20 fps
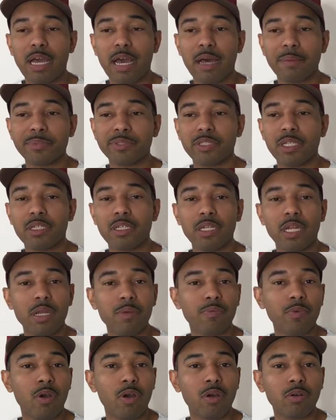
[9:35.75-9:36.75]
I'm saying the
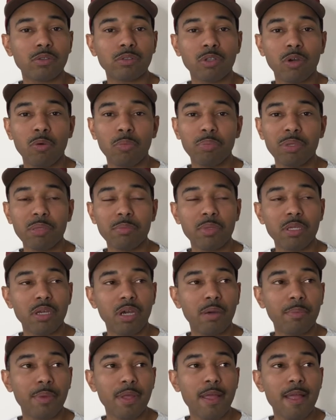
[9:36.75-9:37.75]
name wrong, don't beat me
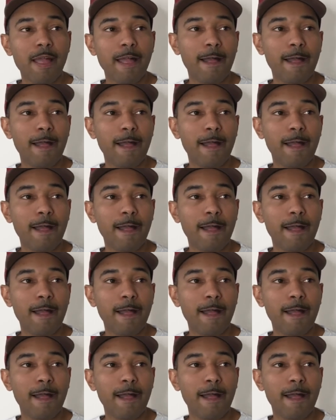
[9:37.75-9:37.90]
up.